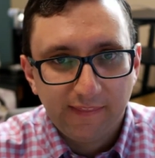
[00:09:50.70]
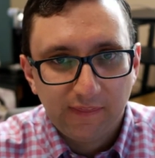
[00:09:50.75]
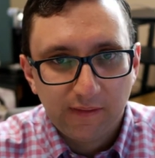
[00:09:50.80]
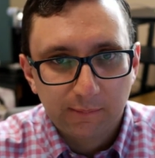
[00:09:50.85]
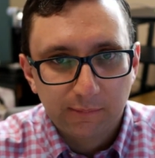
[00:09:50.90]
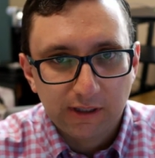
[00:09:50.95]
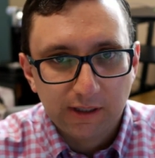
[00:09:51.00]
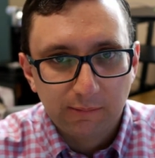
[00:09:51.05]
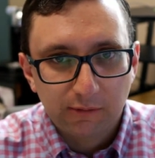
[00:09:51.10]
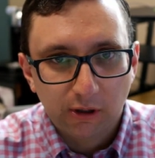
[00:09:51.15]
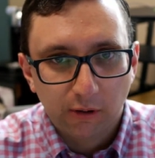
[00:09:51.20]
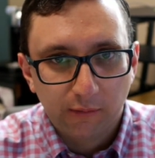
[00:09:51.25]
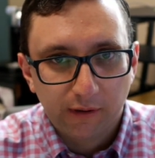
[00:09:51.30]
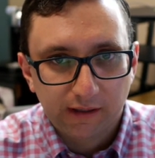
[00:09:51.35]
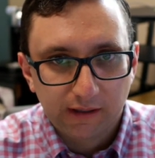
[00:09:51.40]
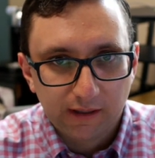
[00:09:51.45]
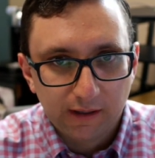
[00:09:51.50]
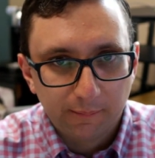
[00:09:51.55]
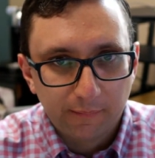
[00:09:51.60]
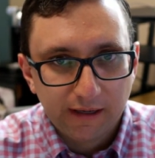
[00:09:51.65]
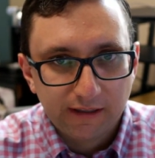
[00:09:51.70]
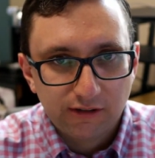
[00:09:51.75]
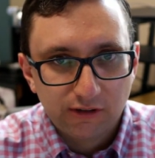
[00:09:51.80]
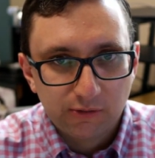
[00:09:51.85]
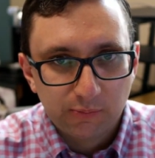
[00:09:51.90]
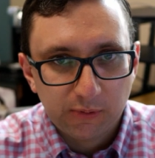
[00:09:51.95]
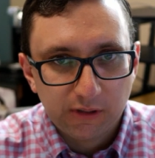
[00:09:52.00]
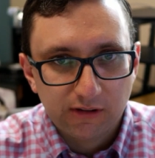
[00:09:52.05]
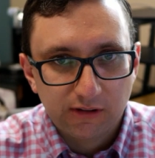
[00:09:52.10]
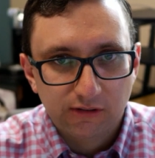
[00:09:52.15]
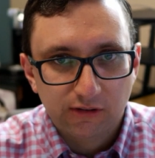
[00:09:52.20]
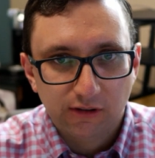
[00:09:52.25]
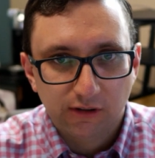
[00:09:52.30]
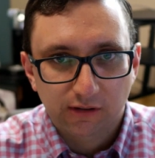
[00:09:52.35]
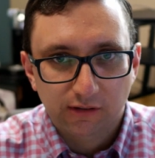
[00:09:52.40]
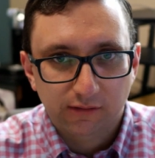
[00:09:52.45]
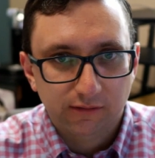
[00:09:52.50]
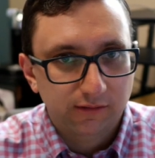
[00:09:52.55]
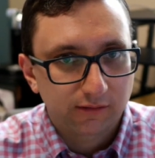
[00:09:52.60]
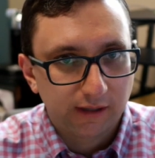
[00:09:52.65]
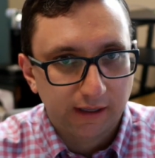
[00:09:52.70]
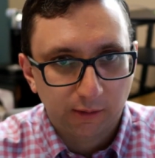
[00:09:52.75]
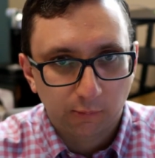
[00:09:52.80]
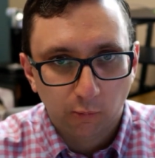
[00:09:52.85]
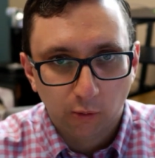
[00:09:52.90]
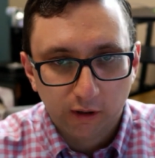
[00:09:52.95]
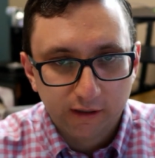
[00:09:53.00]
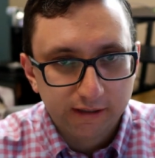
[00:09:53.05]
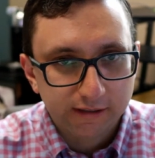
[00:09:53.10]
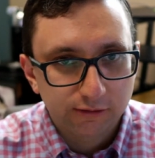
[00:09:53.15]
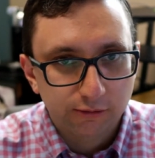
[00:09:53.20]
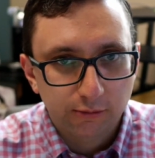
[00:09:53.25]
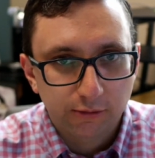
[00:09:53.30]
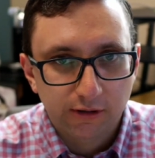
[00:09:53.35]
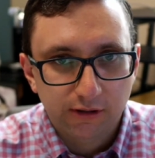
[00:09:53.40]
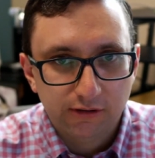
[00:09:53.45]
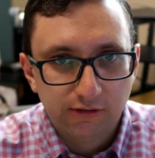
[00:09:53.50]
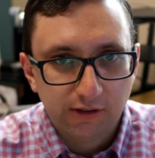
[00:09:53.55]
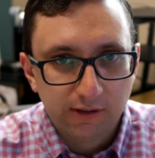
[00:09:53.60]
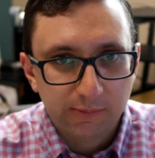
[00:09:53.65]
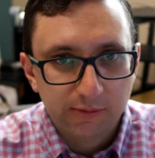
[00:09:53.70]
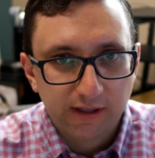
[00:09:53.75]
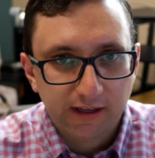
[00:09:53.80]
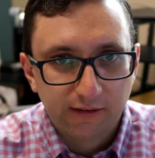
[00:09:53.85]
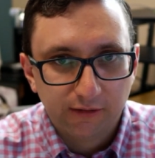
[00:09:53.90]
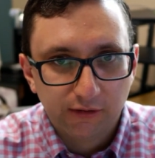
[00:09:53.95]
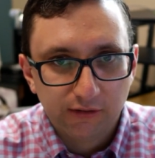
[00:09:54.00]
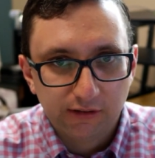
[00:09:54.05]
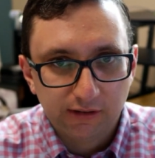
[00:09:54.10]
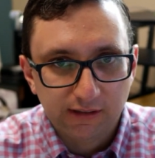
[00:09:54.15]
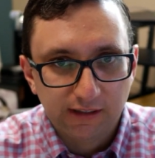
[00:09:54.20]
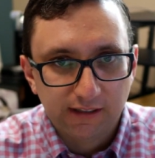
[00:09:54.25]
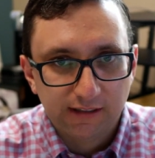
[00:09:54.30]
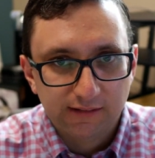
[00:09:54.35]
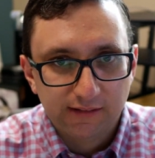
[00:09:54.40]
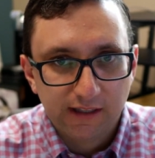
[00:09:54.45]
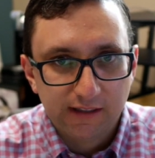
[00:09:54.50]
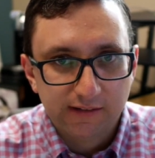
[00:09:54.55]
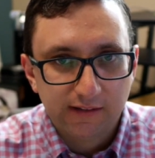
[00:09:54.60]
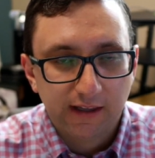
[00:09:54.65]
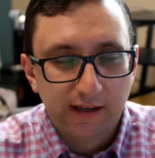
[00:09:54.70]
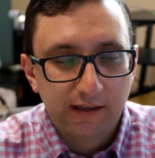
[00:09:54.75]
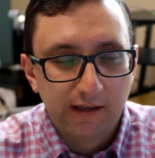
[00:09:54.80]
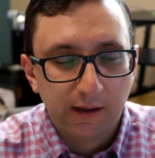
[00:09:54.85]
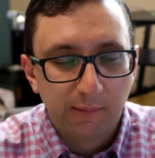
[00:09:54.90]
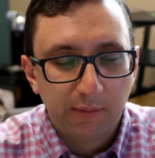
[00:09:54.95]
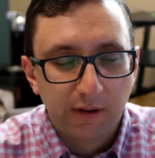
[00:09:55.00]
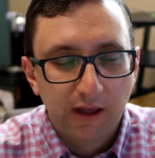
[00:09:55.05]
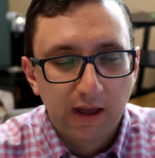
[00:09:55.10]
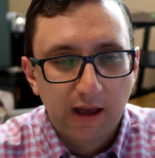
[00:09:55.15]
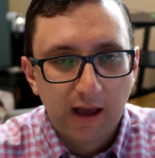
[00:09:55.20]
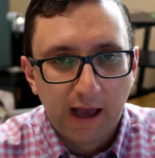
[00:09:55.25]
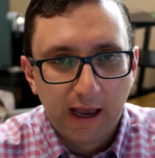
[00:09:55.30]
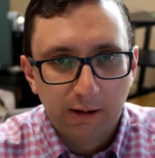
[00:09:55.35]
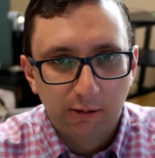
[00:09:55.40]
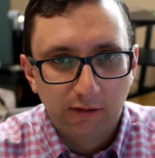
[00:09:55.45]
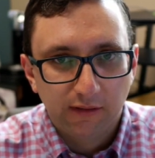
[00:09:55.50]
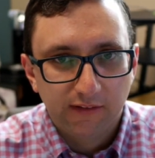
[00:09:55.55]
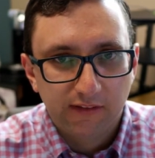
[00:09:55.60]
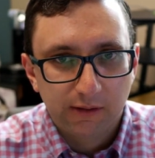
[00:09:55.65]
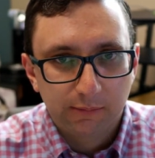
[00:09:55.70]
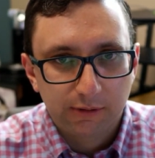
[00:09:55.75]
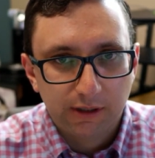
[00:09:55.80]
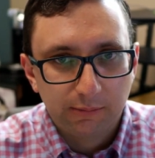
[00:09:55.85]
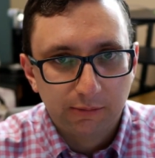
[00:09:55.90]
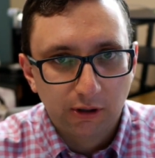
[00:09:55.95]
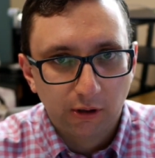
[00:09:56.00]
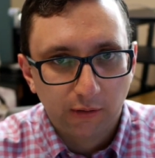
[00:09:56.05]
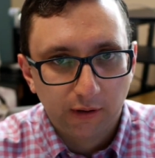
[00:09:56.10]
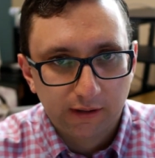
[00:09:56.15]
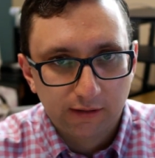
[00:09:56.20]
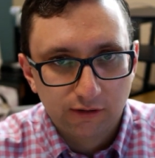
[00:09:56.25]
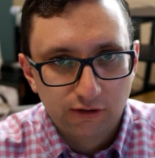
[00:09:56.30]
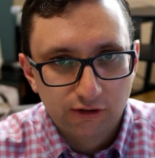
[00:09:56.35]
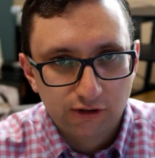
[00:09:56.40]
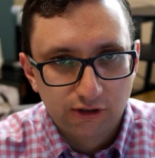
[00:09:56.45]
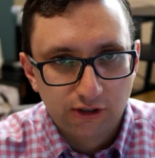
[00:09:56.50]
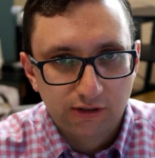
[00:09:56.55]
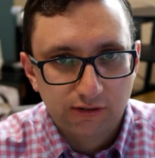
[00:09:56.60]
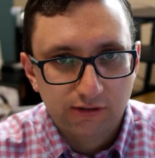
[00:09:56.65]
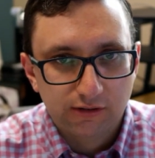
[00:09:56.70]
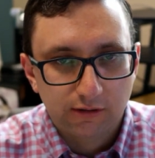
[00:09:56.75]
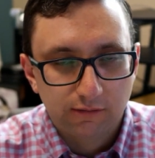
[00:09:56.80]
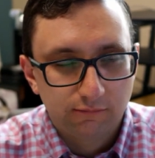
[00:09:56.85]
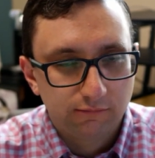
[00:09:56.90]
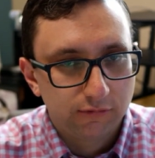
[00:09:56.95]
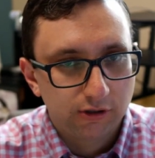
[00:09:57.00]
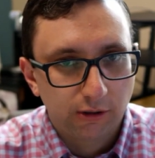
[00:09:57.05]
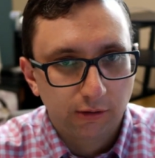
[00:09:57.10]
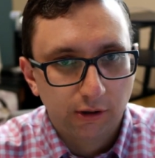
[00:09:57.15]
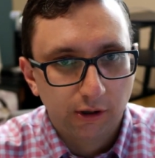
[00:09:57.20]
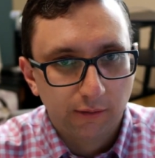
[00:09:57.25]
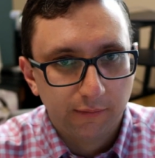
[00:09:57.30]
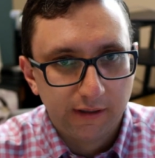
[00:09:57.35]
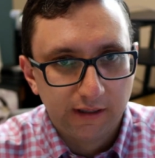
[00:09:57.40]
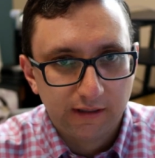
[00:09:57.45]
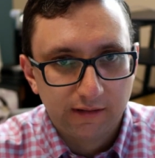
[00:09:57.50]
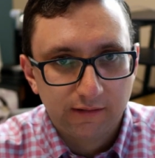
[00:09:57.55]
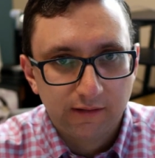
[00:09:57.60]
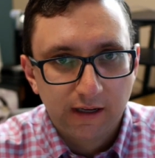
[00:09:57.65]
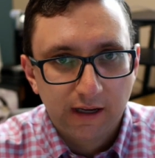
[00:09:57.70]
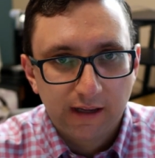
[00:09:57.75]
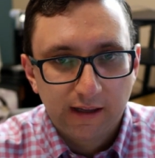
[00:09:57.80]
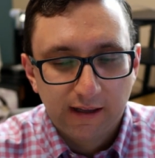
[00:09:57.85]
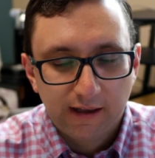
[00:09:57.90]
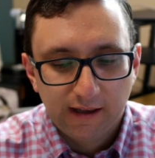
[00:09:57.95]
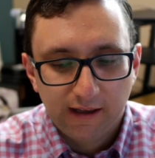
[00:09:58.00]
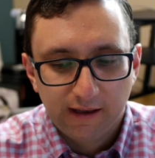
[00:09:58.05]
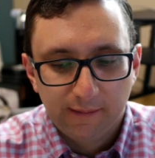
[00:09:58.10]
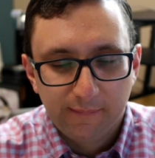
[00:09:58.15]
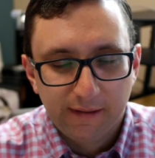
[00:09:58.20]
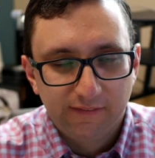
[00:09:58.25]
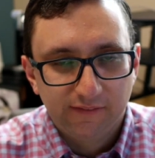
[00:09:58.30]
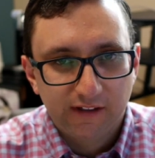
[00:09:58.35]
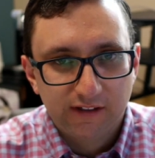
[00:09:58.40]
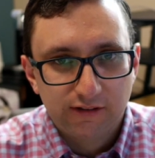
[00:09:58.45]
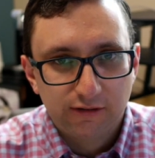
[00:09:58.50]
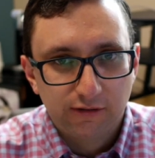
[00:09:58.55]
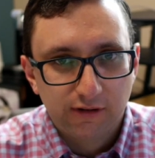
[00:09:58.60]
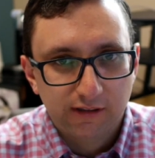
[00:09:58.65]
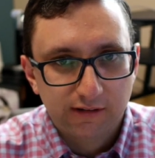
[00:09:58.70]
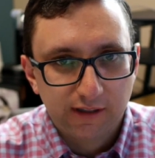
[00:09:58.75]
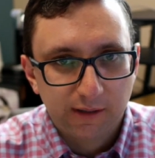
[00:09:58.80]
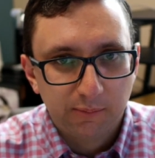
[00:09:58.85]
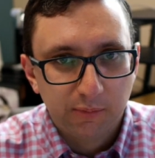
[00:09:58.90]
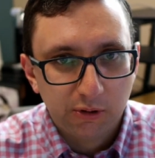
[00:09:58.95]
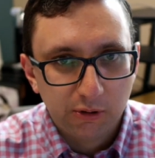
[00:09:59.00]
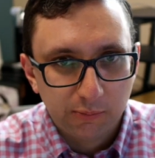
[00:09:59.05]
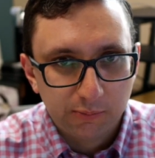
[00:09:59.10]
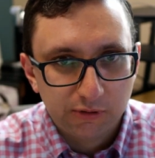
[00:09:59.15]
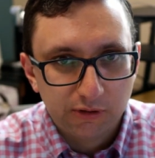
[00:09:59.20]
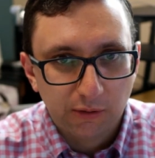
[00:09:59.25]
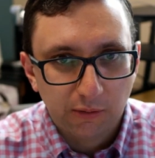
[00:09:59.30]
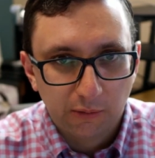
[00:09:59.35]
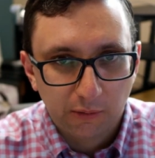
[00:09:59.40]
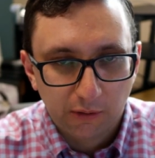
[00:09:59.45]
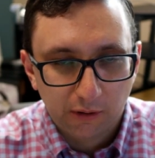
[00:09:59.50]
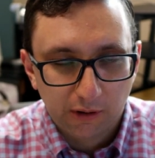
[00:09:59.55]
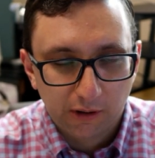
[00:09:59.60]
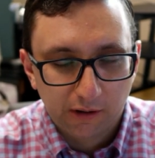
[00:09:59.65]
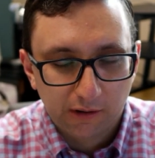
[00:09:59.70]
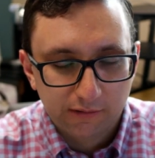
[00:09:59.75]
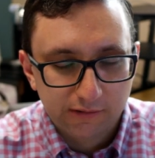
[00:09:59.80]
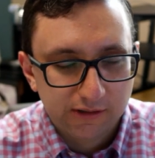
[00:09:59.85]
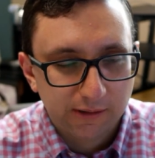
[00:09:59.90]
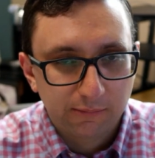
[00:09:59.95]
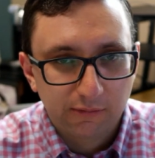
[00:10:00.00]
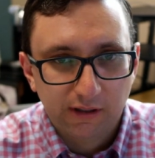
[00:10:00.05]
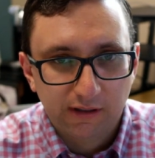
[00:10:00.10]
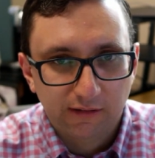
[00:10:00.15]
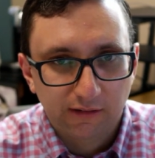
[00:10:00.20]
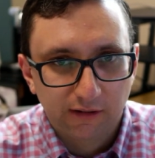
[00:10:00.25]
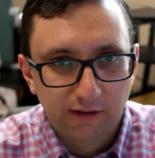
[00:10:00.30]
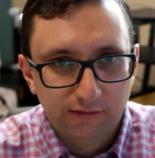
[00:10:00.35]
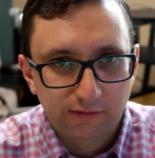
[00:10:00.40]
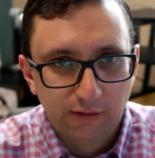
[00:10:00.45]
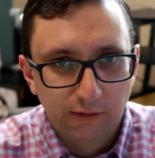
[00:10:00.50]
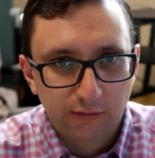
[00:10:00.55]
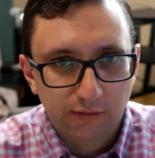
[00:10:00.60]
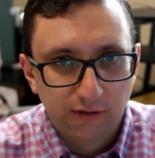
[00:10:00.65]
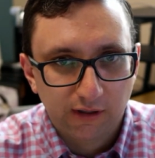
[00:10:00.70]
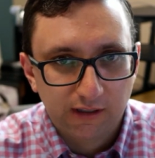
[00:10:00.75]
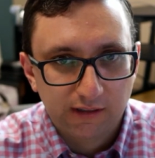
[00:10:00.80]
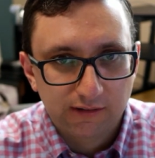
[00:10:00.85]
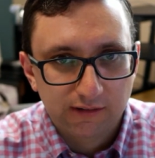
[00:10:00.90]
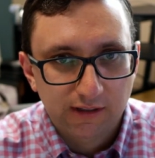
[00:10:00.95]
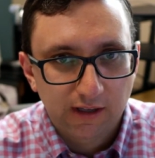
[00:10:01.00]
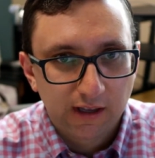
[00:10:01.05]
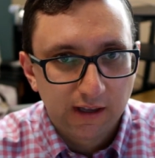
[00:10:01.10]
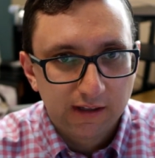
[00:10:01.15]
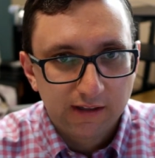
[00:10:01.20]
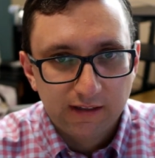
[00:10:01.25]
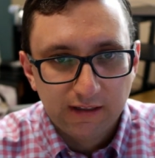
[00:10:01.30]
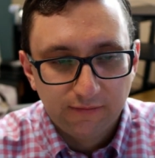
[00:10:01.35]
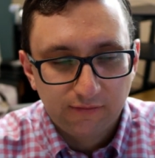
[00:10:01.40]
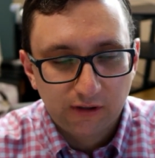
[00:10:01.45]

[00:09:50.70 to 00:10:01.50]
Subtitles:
Let them keep going. It might just be that they're working through their sleep cycles and getting things lined up. I would let them keep going. Just don't go in unless you think they pooped or something along those lines.